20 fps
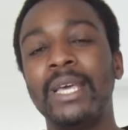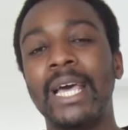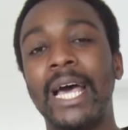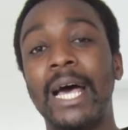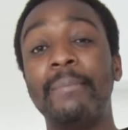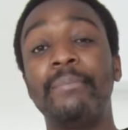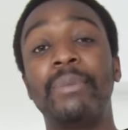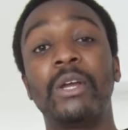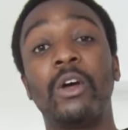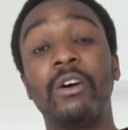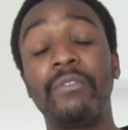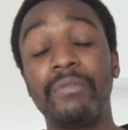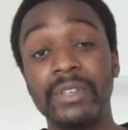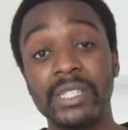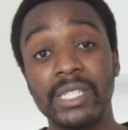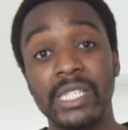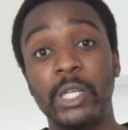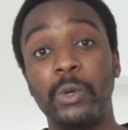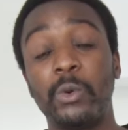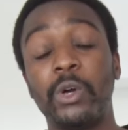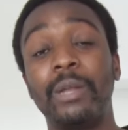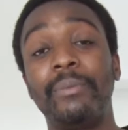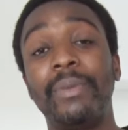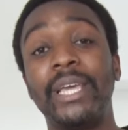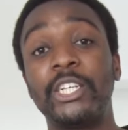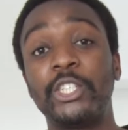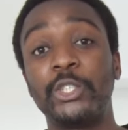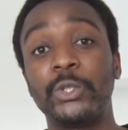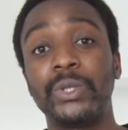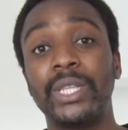But obviously you want to
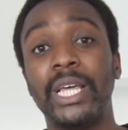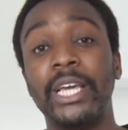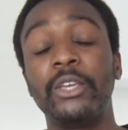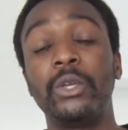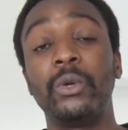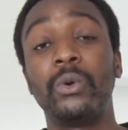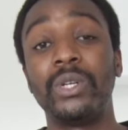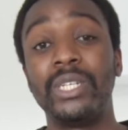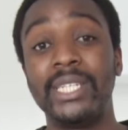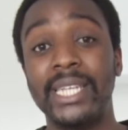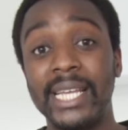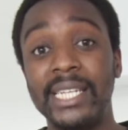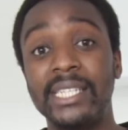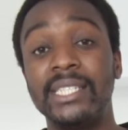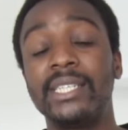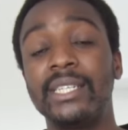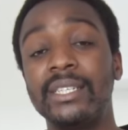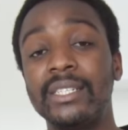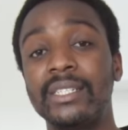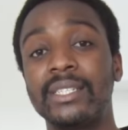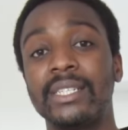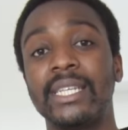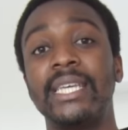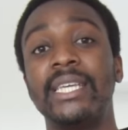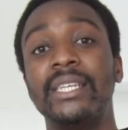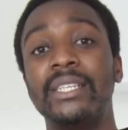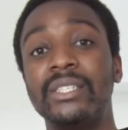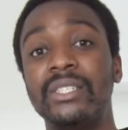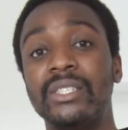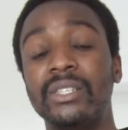make sure that your dentist
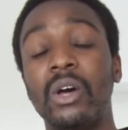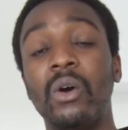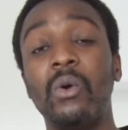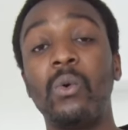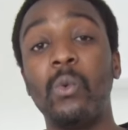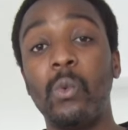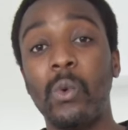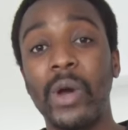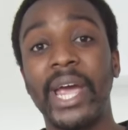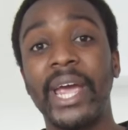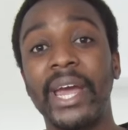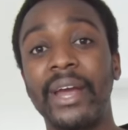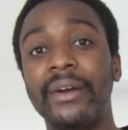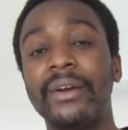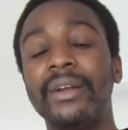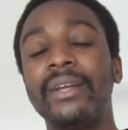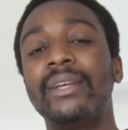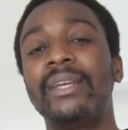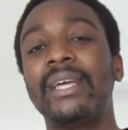is aware